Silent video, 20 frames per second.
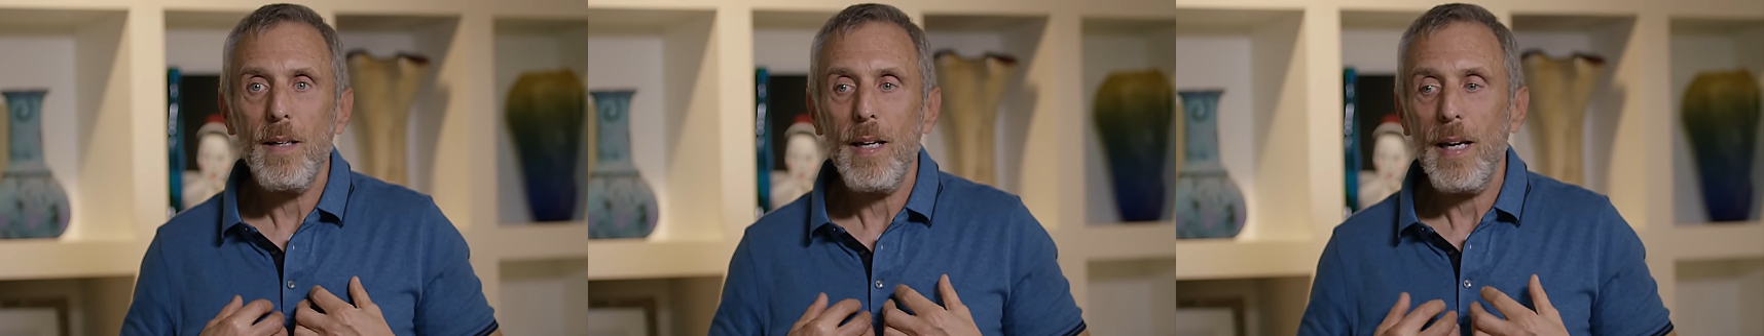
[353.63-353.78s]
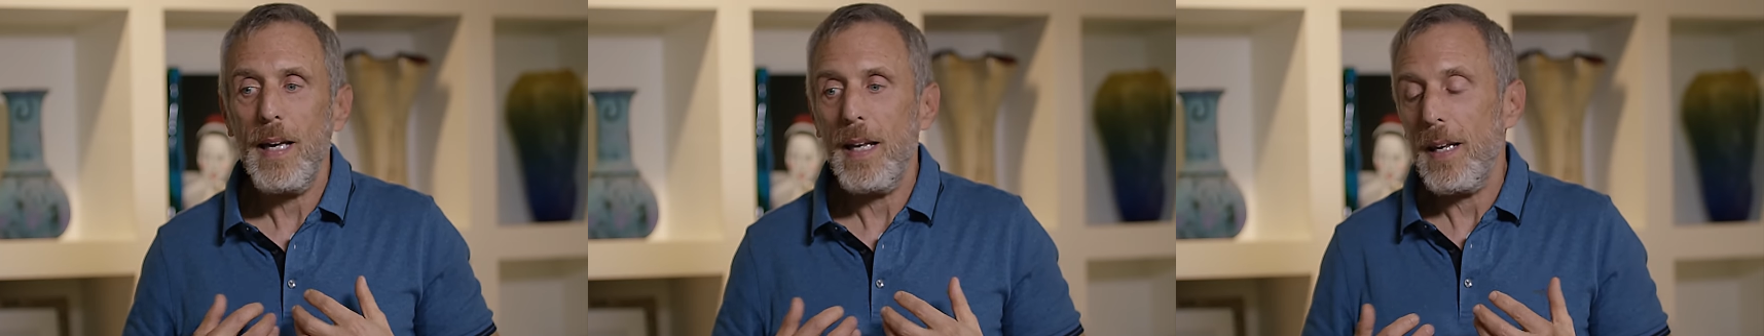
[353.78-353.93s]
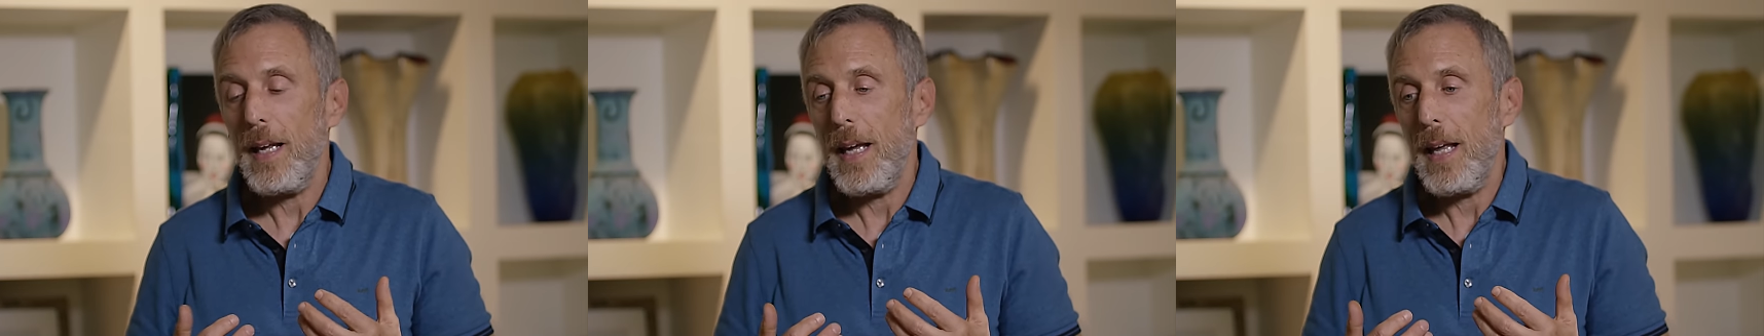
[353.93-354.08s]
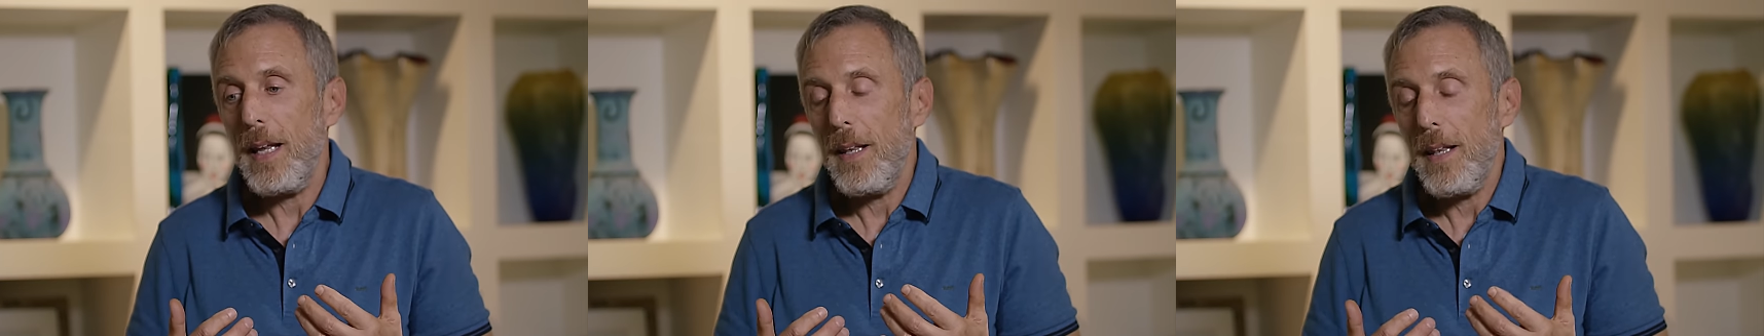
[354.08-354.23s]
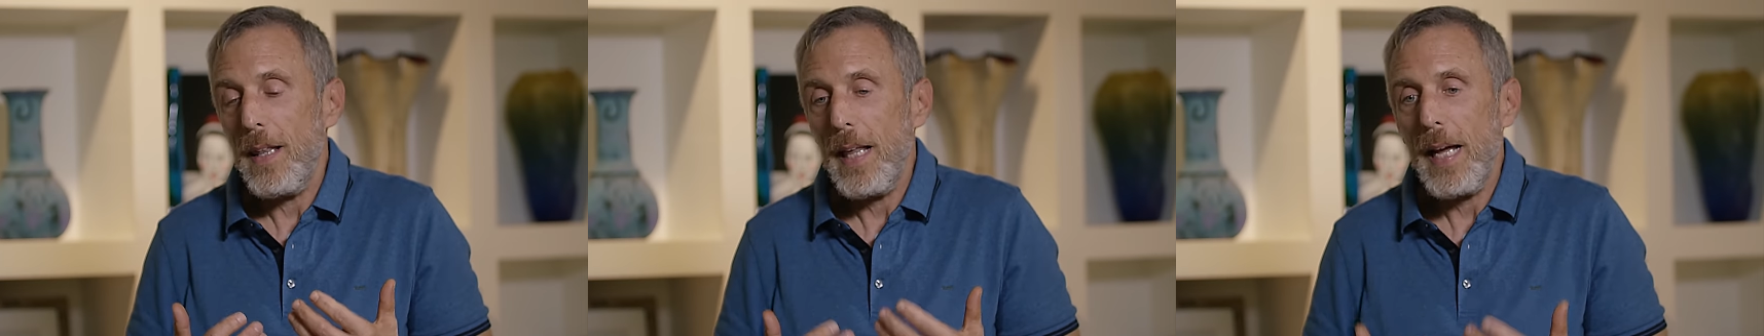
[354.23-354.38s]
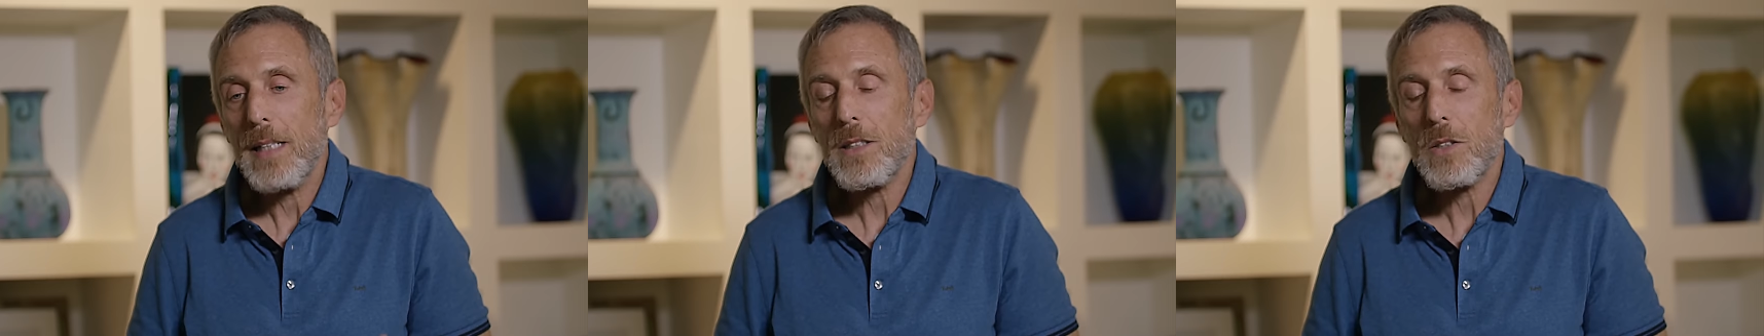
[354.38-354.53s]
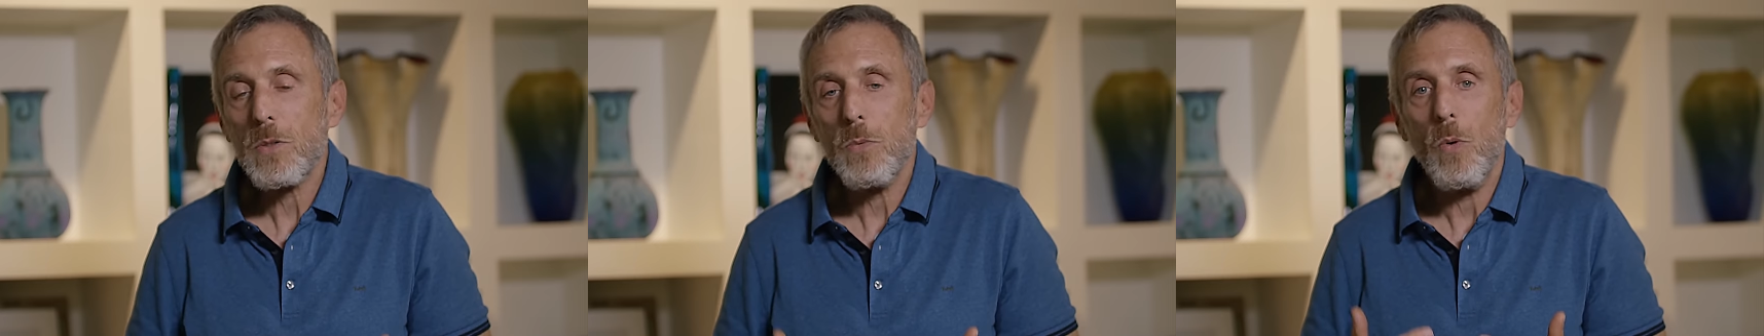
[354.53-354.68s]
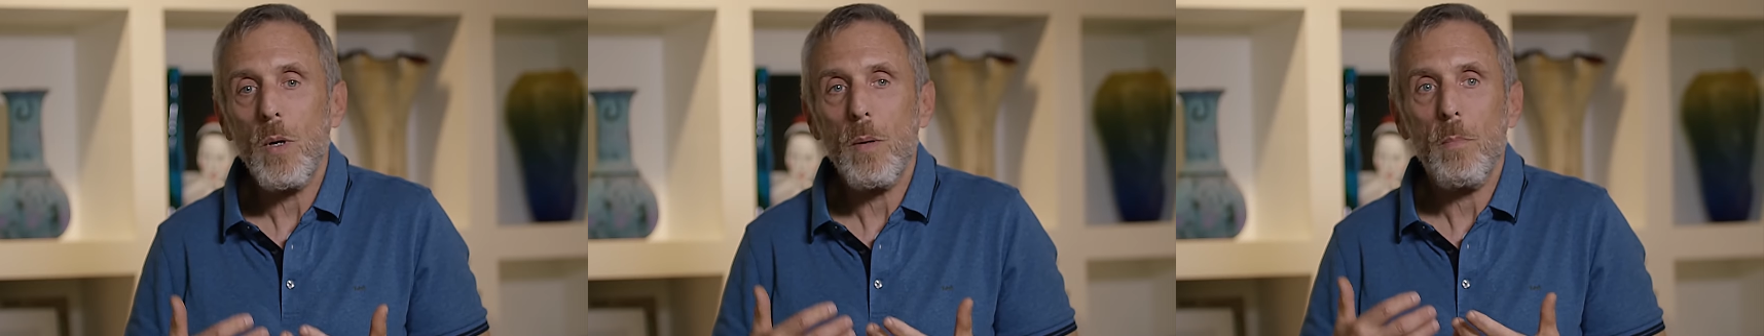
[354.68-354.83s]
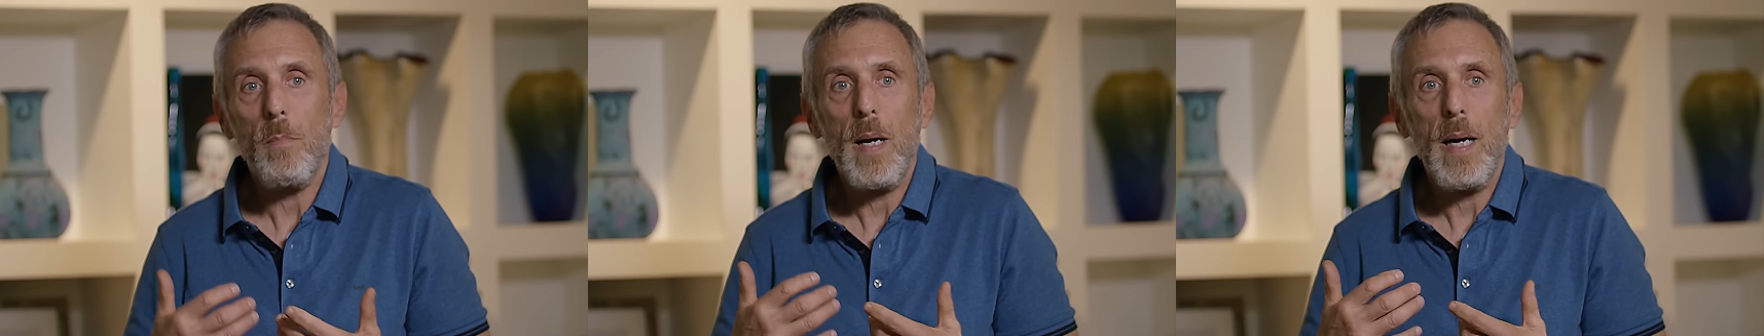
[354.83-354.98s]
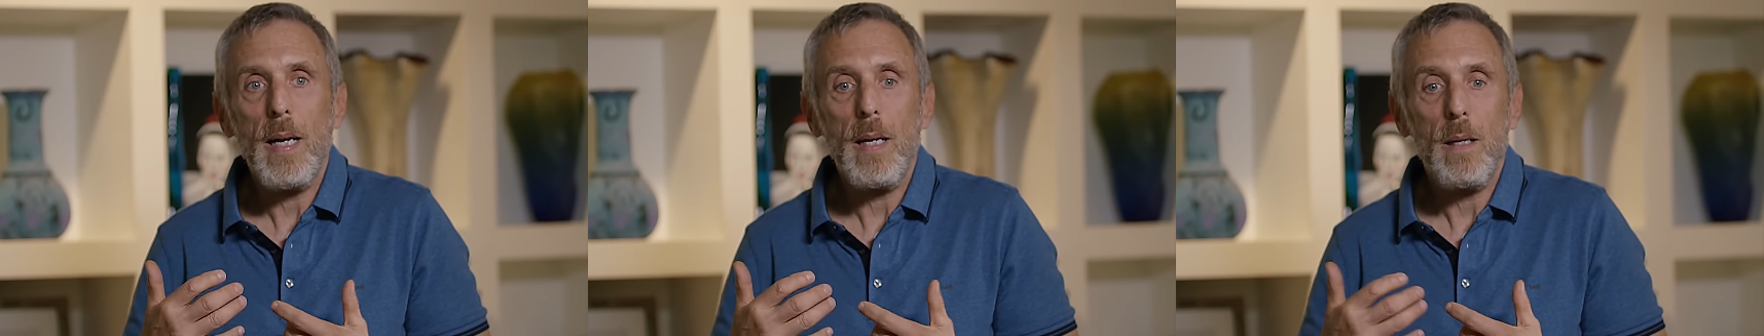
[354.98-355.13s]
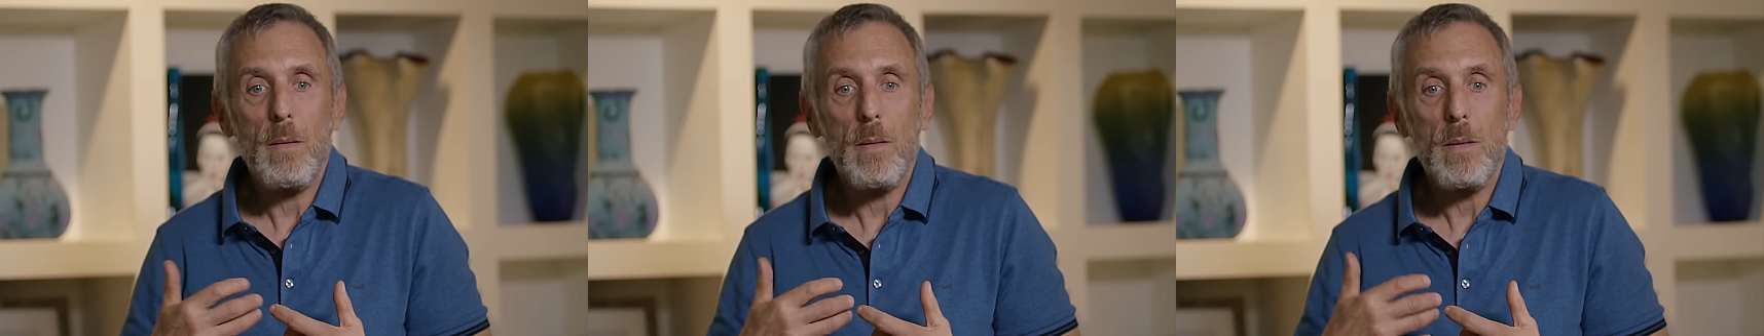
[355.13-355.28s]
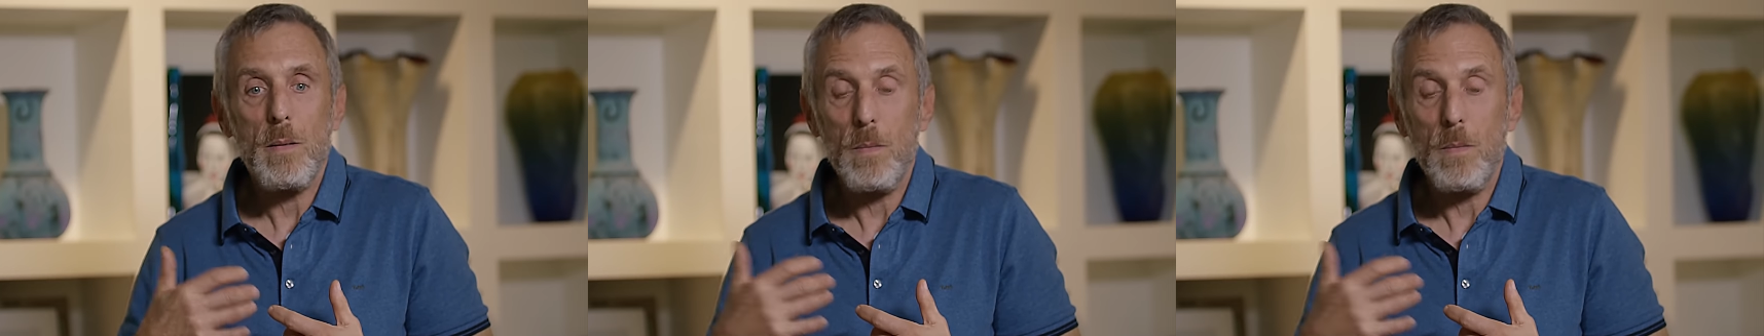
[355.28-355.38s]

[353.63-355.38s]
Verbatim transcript: And that's what my